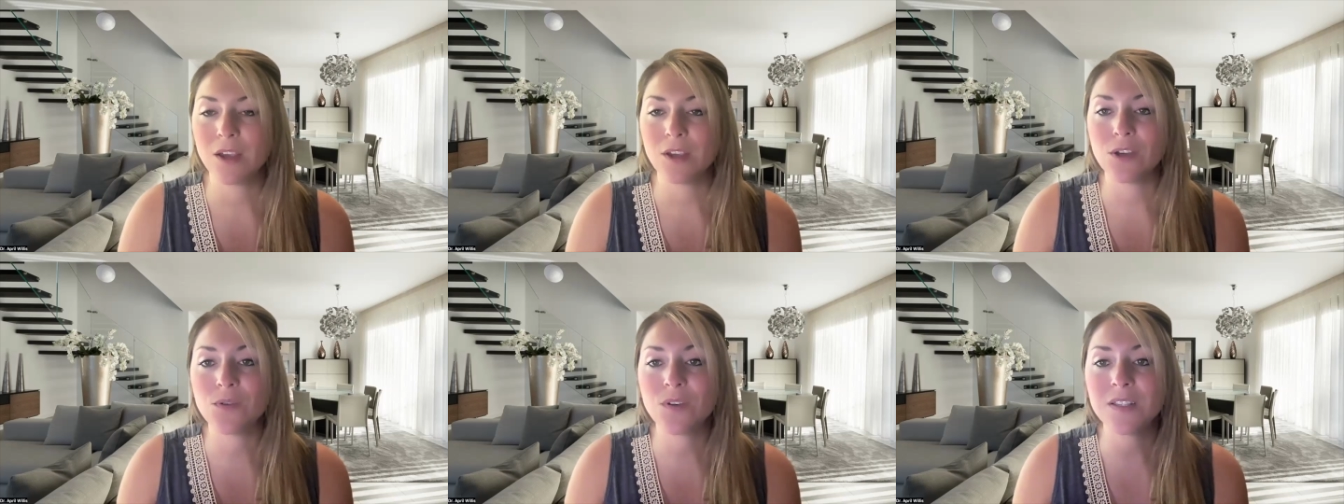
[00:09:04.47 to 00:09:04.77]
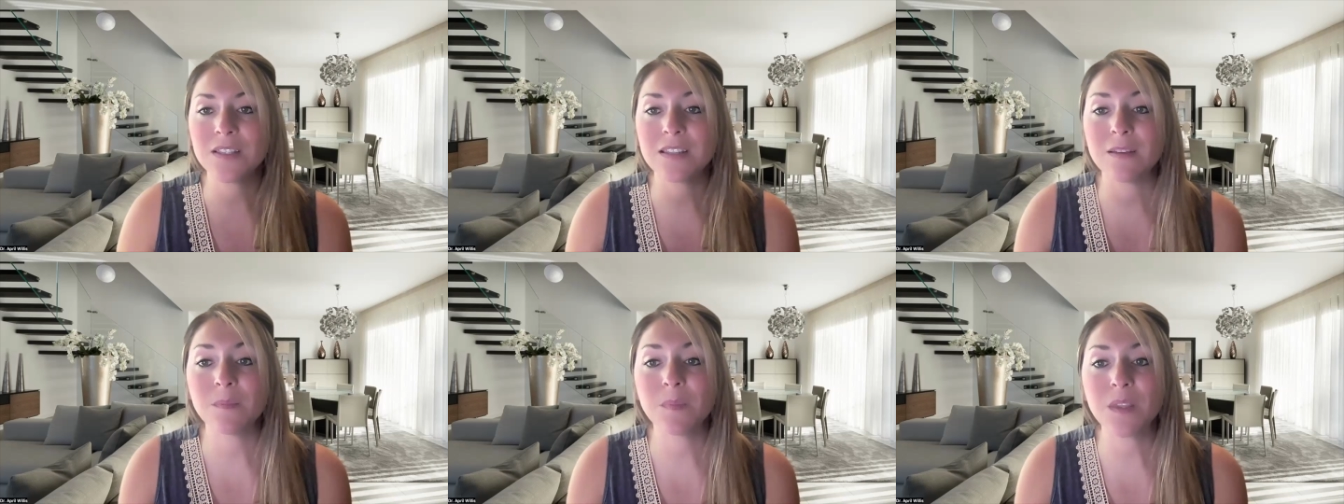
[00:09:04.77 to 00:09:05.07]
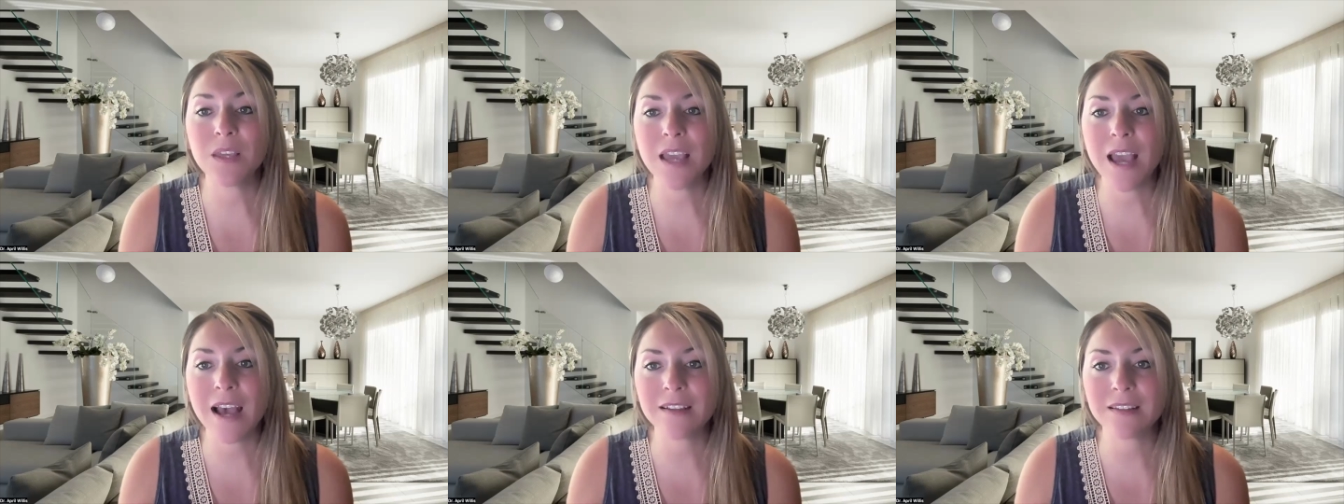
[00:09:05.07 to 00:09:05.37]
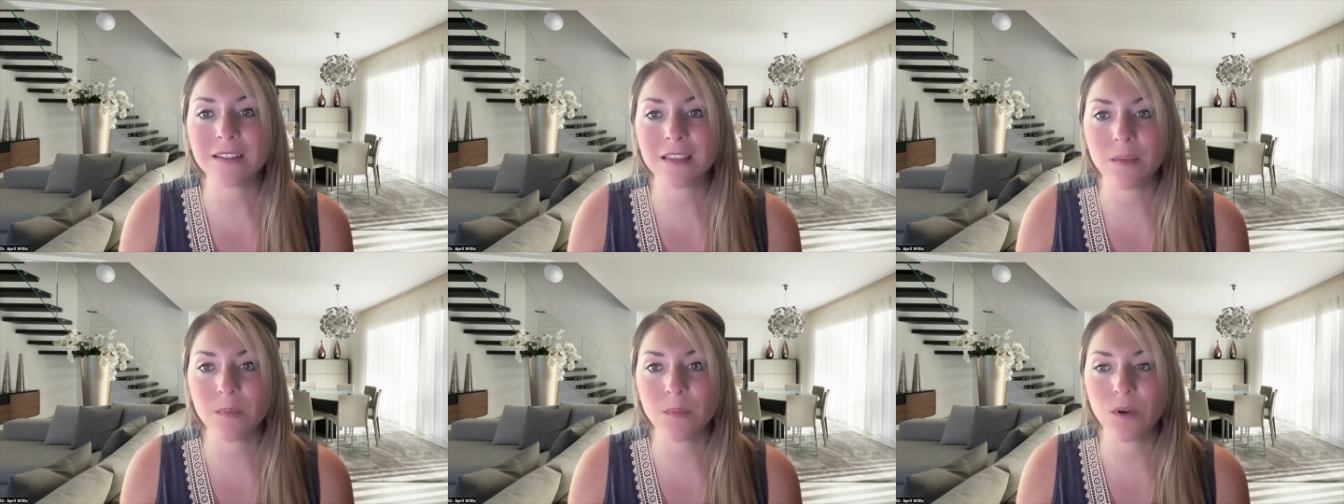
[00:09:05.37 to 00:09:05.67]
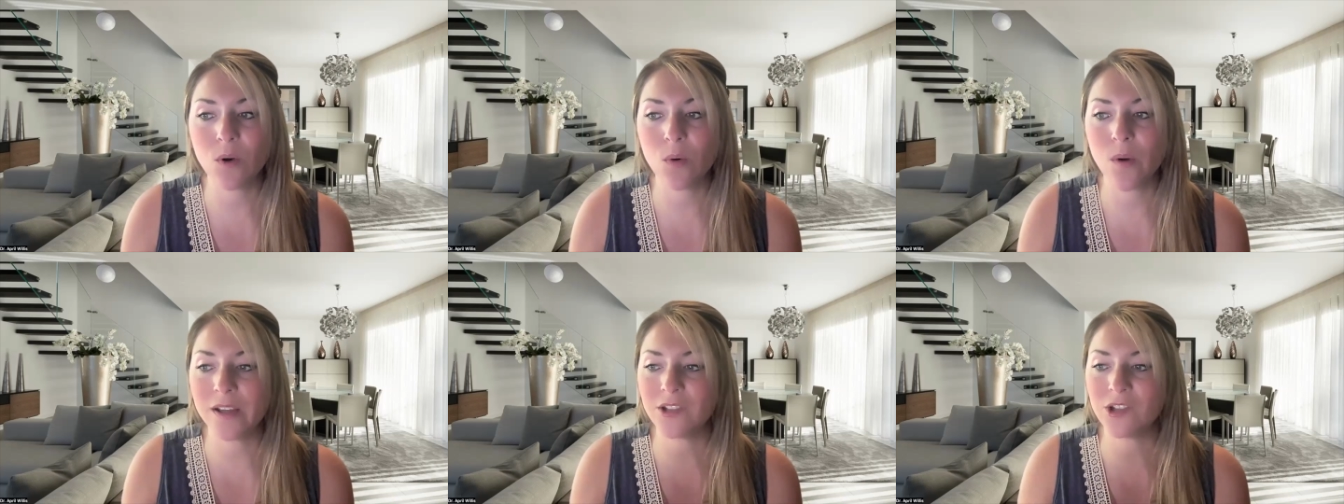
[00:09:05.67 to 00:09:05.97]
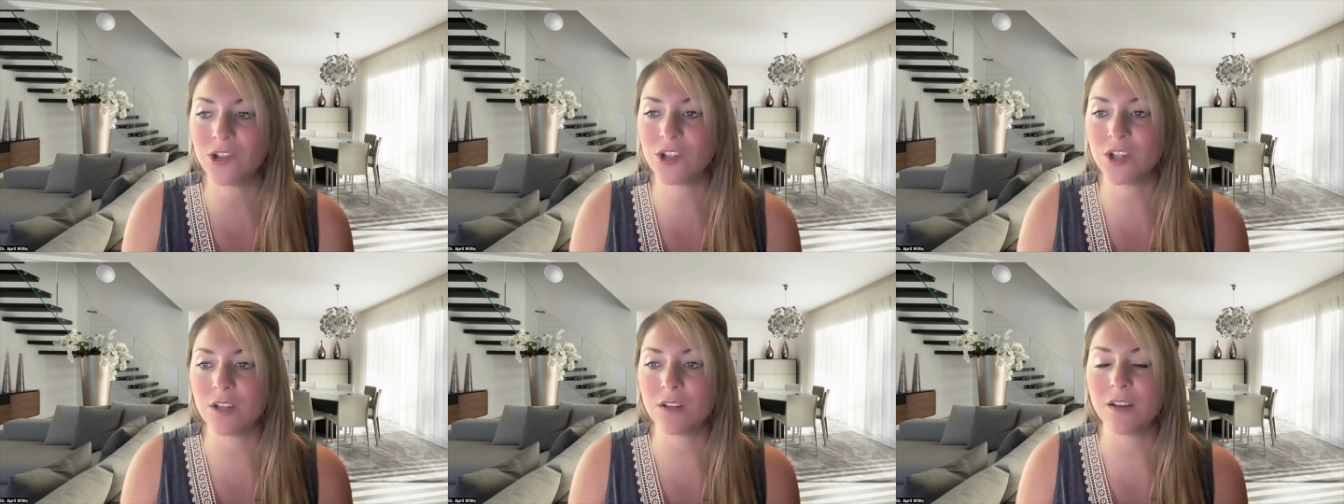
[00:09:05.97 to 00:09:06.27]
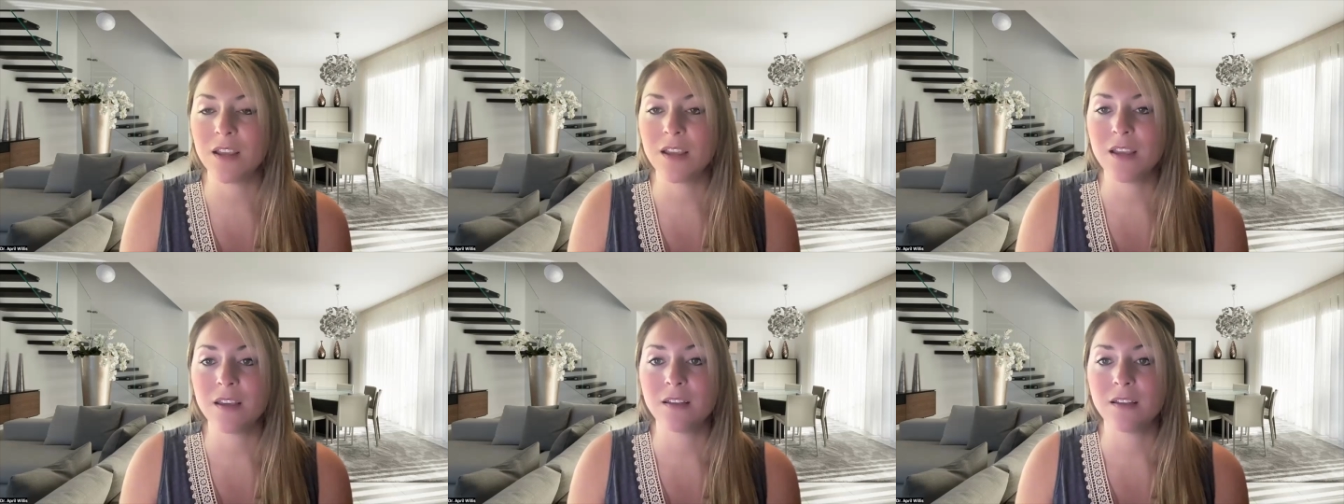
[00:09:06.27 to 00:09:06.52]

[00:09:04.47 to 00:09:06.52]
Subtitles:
You could simply ask them a question.